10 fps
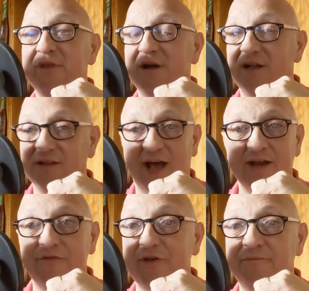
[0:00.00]
A lot
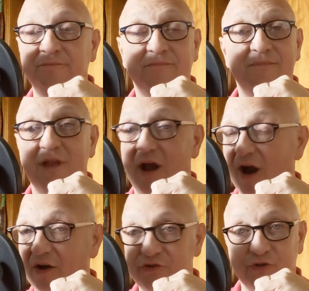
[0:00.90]
of them
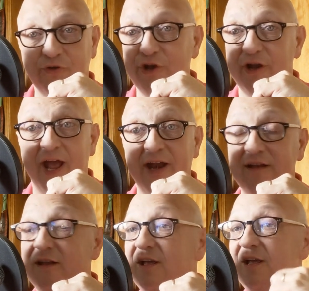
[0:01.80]
aren't so good at it.
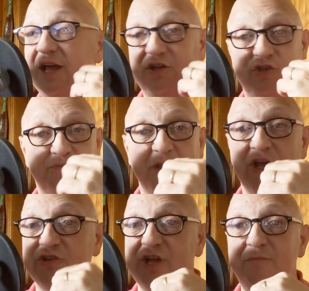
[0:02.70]
And just
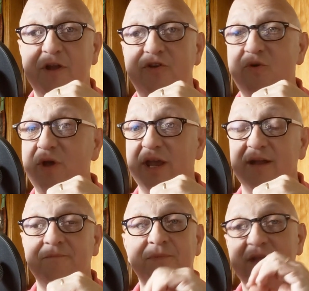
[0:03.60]
because they've been doing
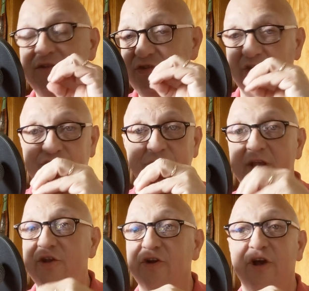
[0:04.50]
it doesn't mean
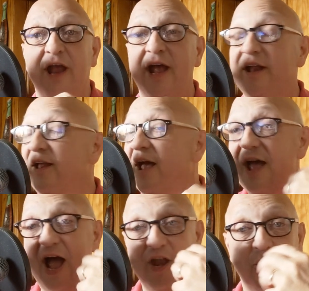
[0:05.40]
they're good at it.
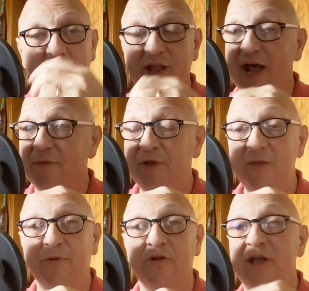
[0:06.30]
I know a lot of
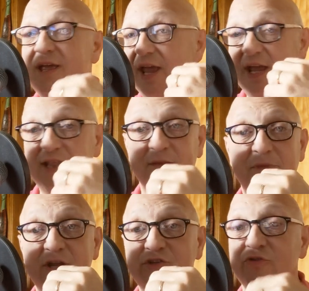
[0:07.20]
people in the
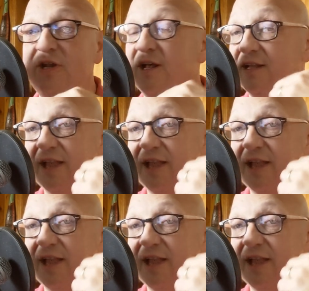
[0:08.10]
ministry, a